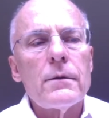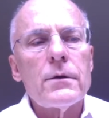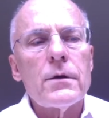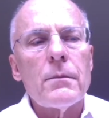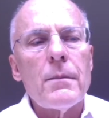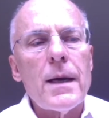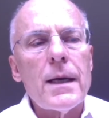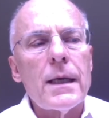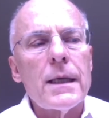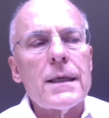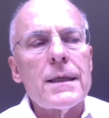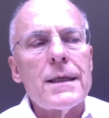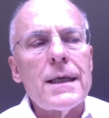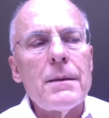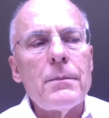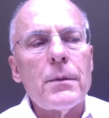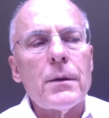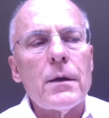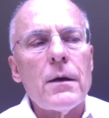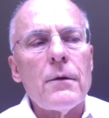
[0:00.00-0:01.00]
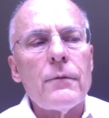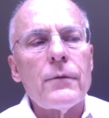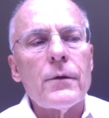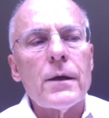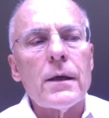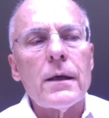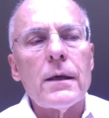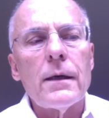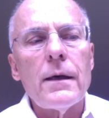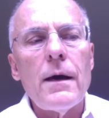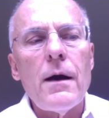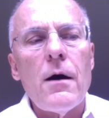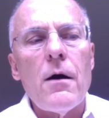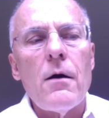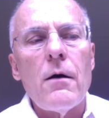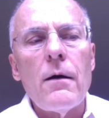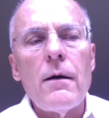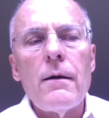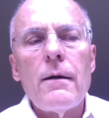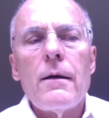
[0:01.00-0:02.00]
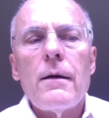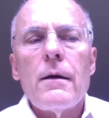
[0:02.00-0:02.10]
to make it deep enough for the canal